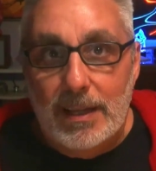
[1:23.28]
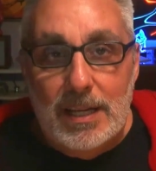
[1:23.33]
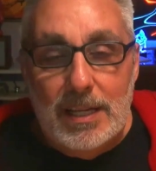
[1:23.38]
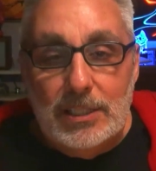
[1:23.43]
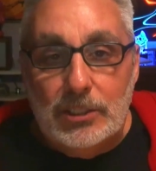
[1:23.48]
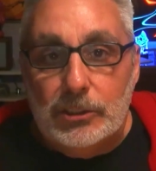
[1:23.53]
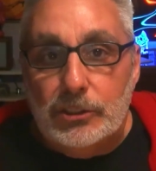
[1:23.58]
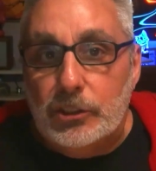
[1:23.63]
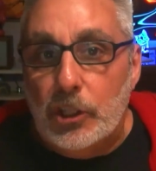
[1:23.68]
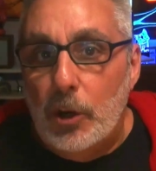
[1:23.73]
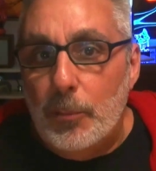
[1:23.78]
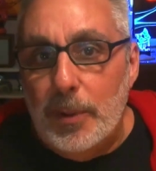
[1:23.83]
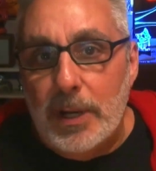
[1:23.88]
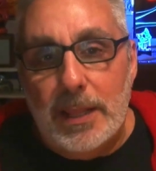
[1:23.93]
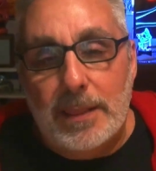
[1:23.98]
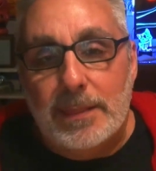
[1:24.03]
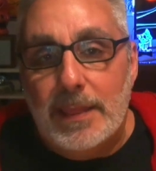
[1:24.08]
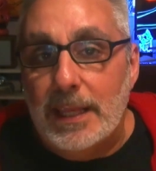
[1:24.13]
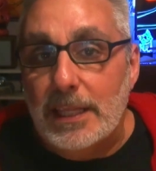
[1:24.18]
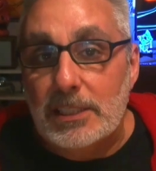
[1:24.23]
so many
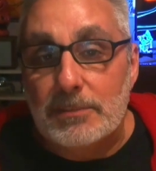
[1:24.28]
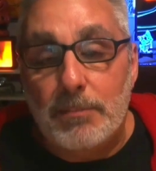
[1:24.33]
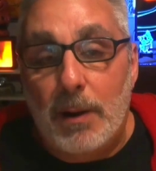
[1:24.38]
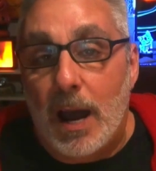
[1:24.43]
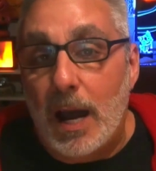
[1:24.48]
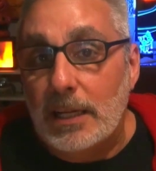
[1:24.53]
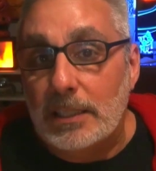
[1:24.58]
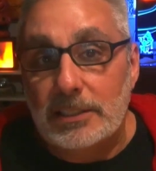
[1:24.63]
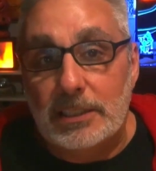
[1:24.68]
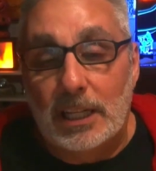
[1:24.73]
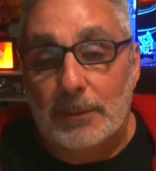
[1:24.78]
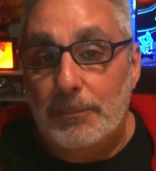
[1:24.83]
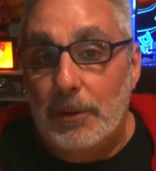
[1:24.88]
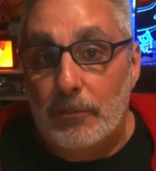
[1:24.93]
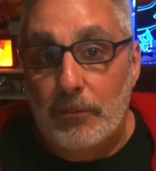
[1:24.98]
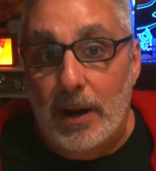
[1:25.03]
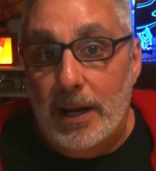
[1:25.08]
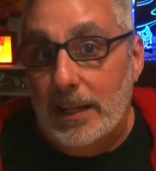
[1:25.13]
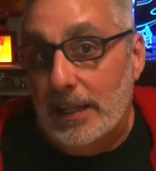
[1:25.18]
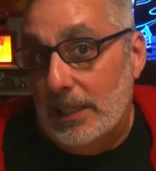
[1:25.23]
things boxed up and
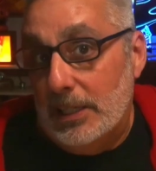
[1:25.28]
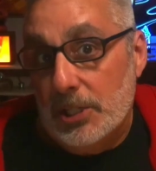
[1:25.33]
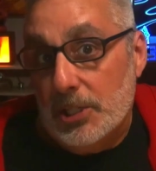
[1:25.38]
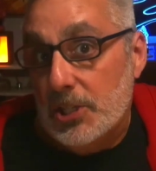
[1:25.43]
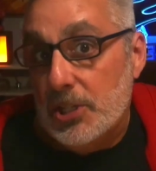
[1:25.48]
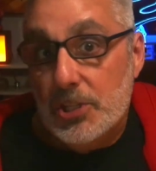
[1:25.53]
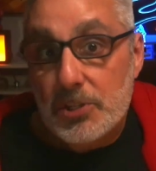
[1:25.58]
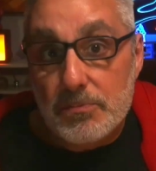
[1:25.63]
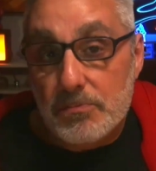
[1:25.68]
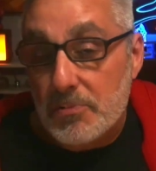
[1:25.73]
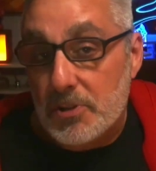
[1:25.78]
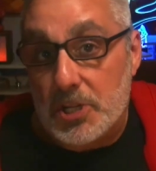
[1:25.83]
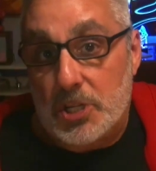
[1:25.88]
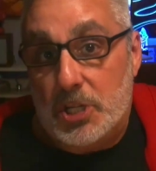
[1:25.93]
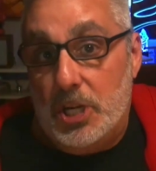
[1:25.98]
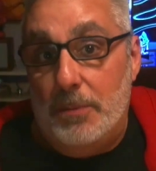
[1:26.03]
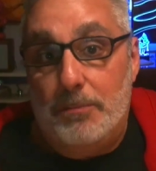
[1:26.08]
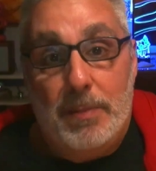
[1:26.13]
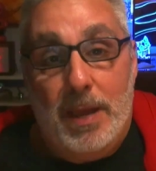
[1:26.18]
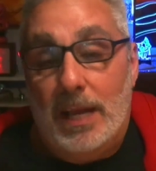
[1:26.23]
ready to just
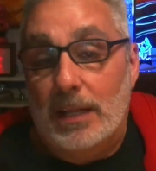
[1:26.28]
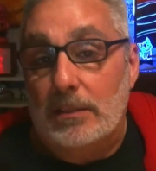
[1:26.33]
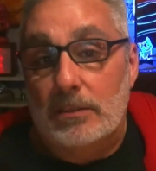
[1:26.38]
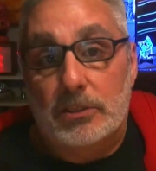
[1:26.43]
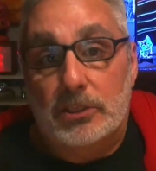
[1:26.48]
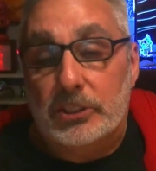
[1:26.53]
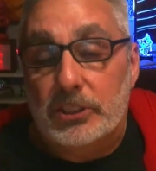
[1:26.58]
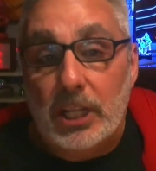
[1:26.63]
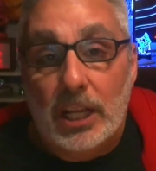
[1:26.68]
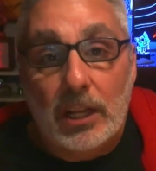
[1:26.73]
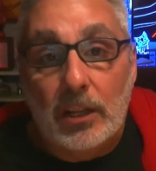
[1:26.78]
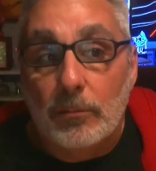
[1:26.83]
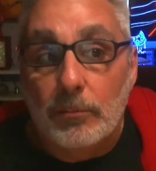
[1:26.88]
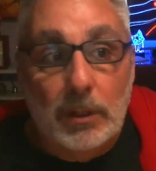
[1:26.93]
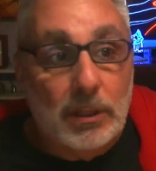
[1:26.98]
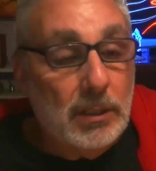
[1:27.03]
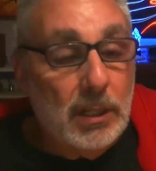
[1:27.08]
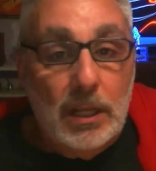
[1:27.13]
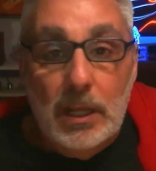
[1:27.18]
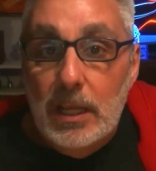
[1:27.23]
ship out and sell,
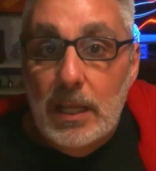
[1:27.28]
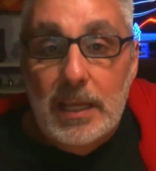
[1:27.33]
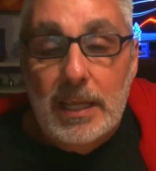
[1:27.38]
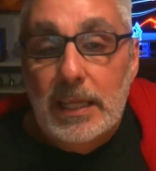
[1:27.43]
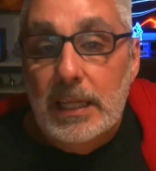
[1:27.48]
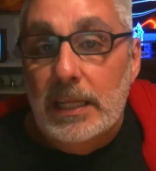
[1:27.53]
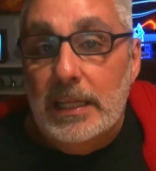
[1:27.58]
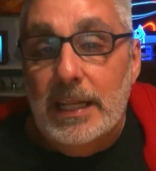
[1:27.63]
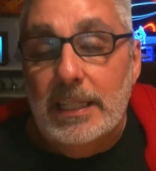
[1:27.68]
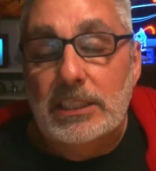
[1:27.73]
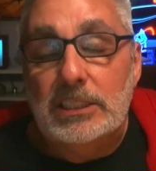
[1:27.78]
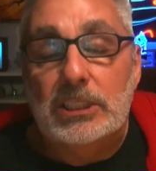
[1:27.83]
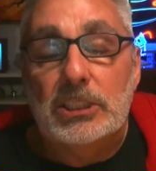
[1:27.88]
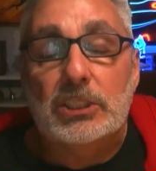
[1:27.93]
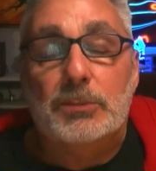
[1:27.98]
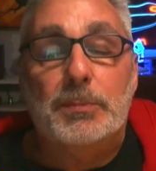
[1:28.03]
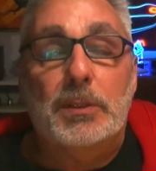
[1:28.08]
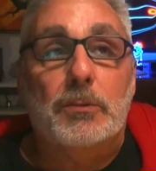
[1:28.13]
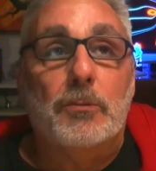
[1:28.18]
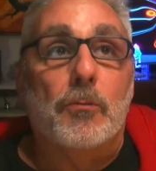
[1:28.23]
but it has
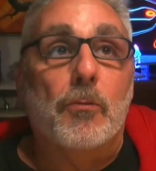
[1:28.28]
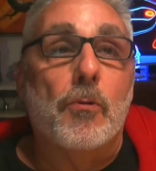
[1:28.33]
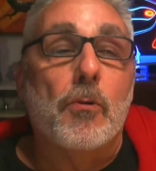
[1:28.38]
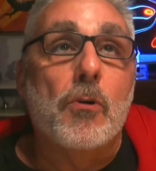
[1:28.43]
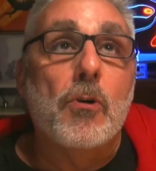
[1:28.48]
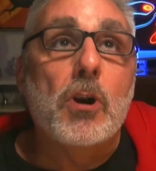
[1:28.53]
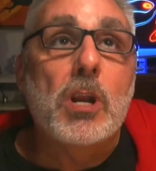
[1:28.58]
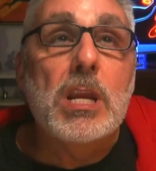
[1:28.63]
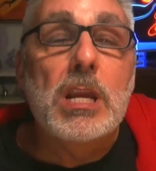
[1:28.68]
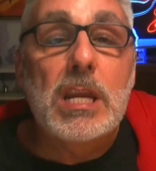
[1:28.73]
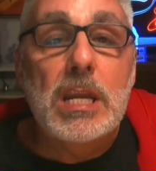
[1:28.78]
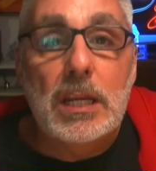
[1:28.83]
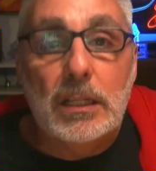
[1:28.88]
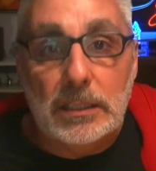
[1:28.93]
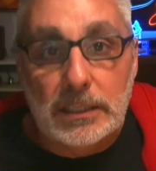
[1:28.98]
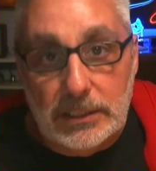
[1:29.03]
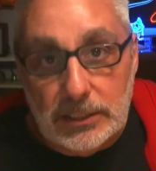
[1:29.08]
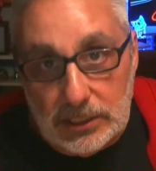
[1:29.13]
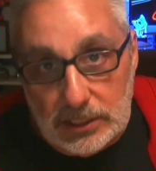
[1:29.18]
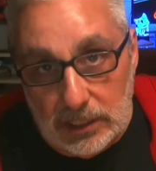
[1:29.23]
just been
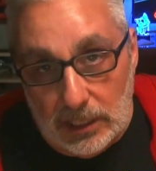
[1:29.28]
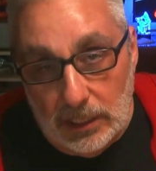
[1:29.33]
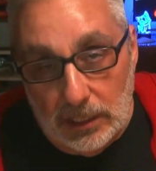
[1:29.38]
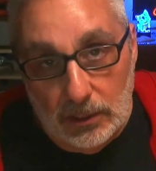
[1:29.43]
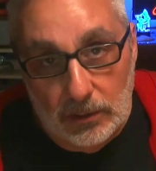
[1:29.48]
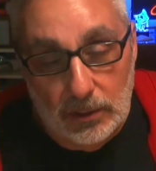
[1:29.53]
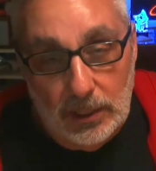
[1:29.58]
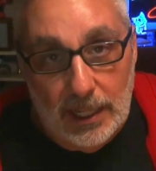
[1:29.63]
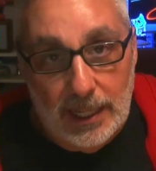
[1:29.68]
really slow.